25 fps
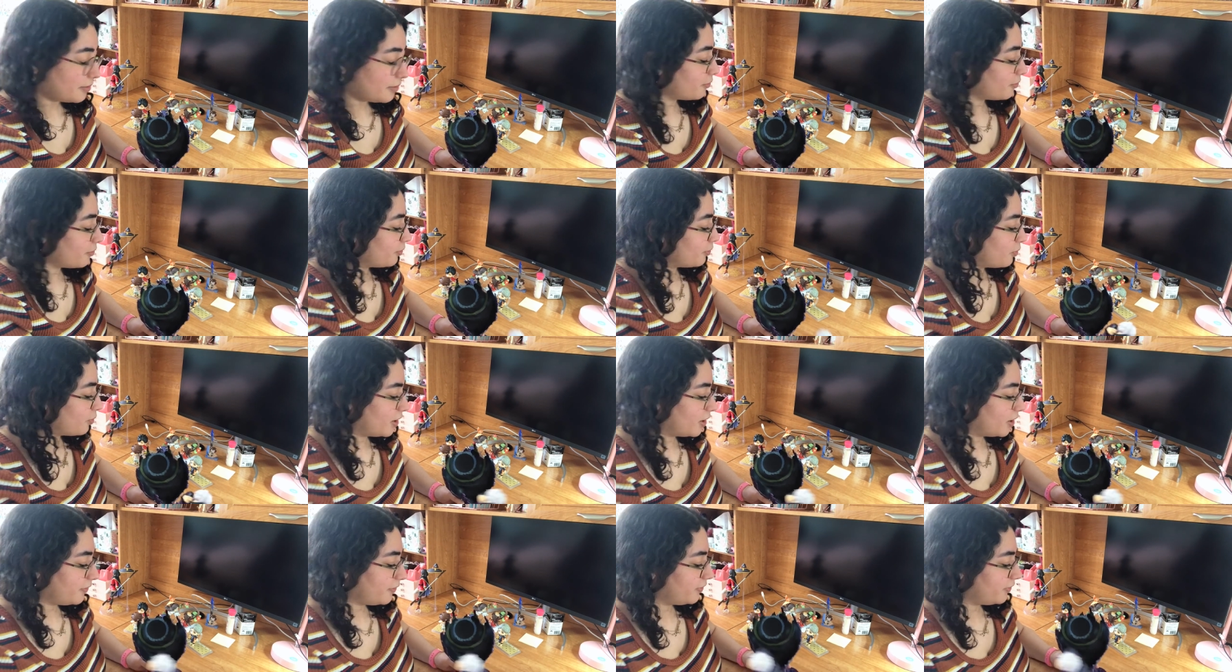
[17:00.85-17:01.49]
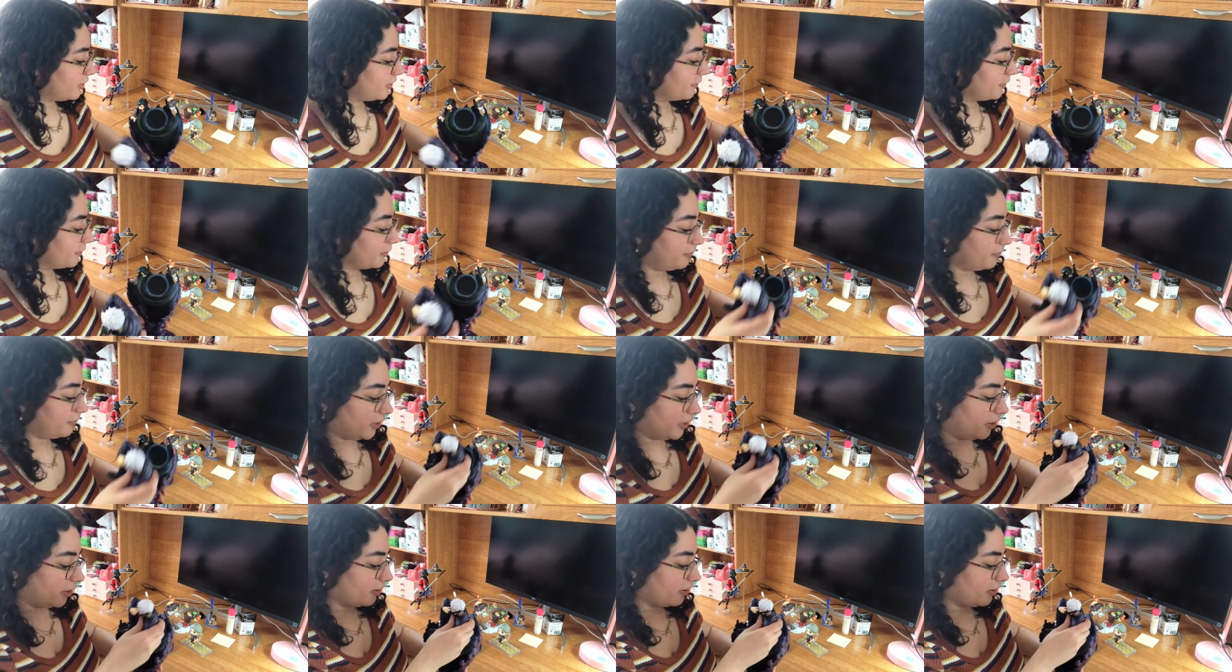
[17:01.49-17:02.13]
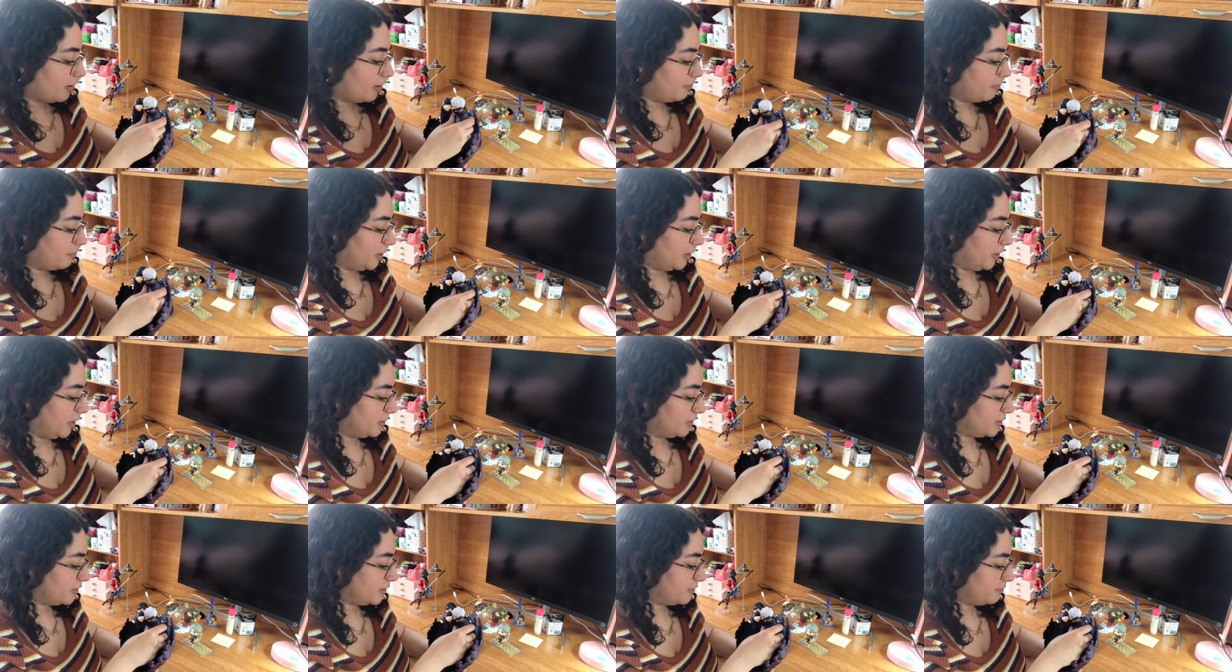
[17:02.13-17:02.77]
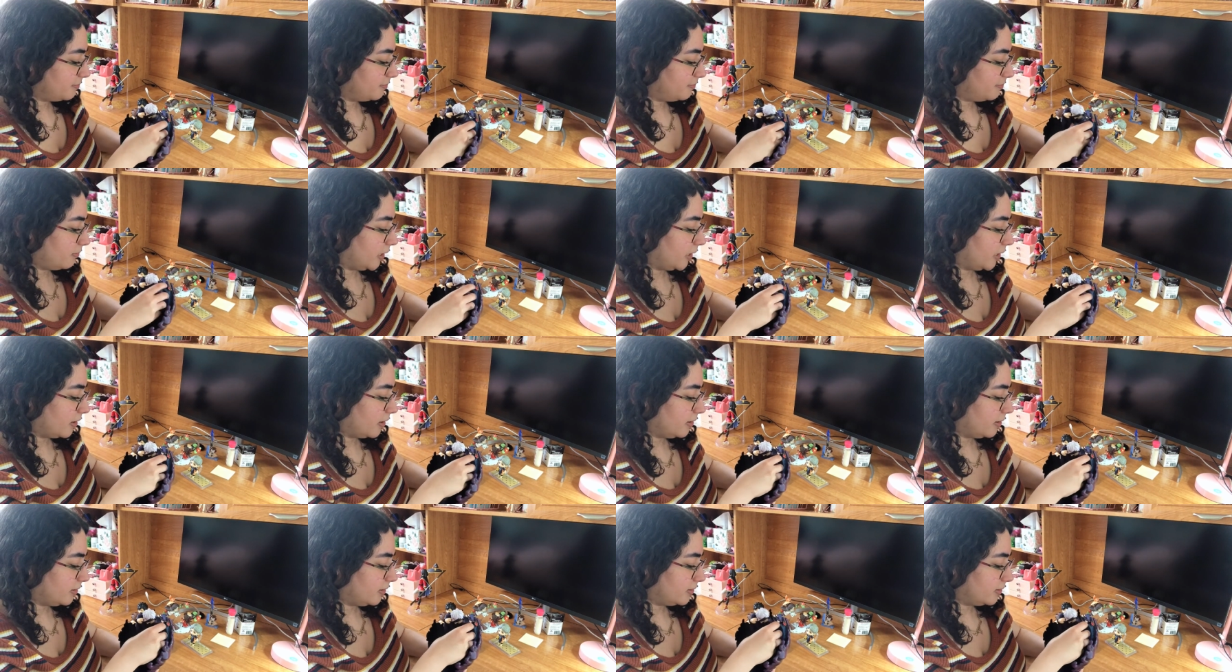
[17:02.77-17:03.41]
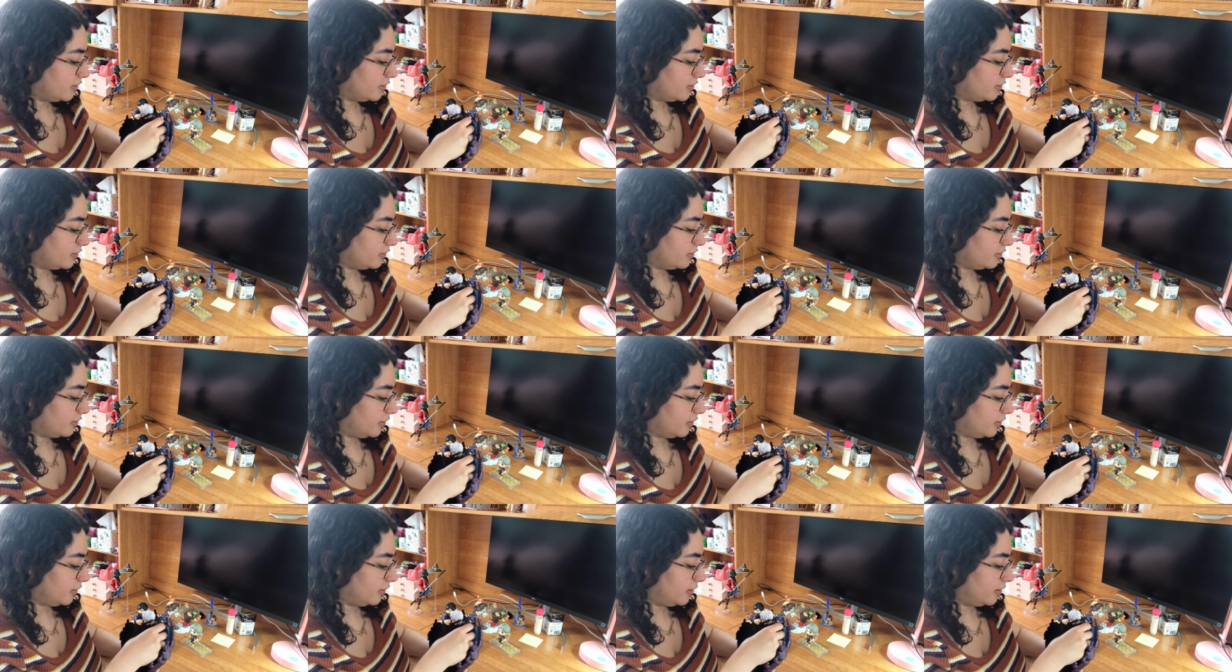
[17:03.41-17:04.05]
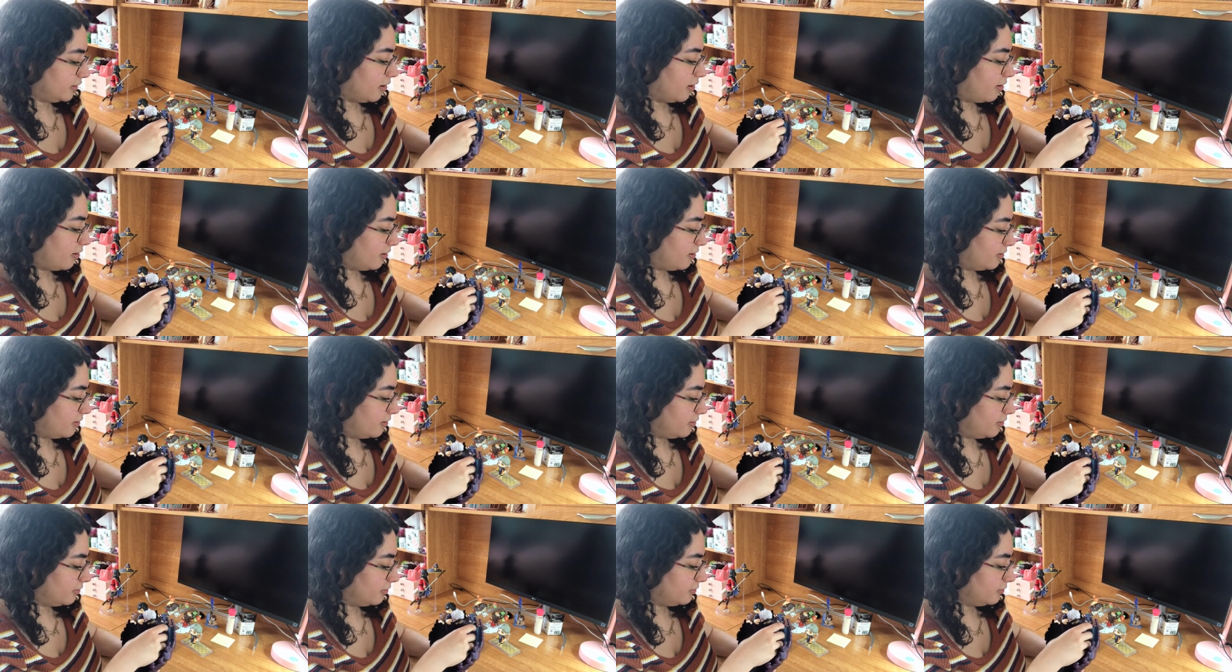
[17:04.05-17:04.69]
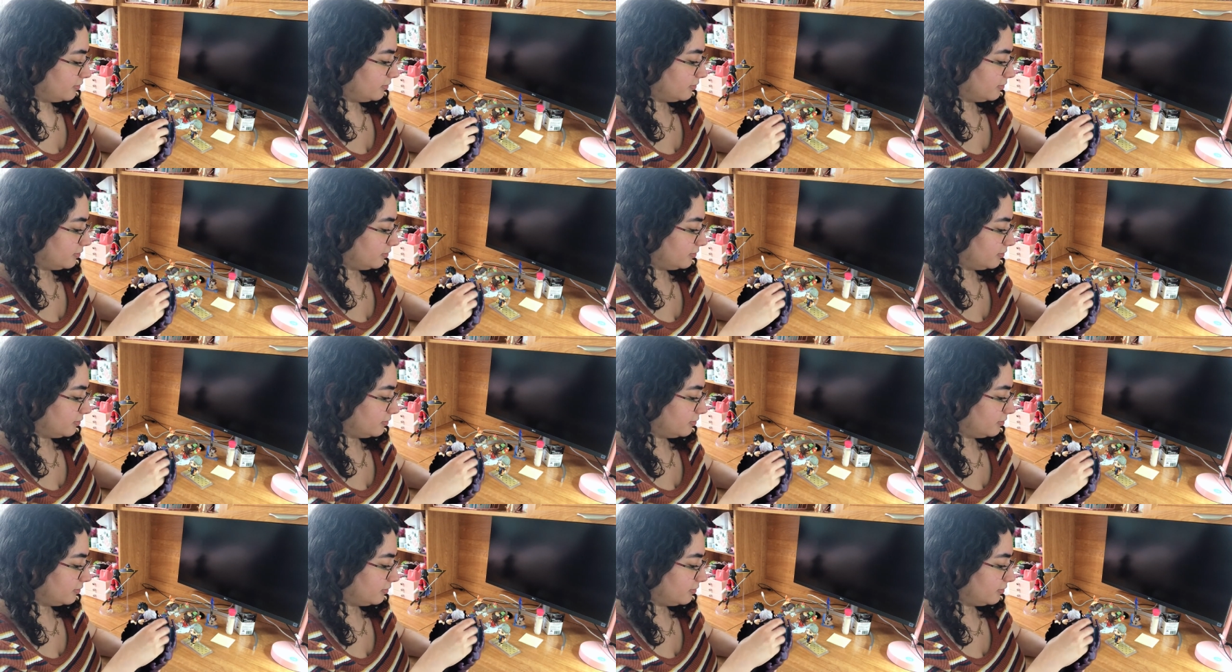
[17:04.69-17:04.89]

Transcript: one of the figure companies because y'all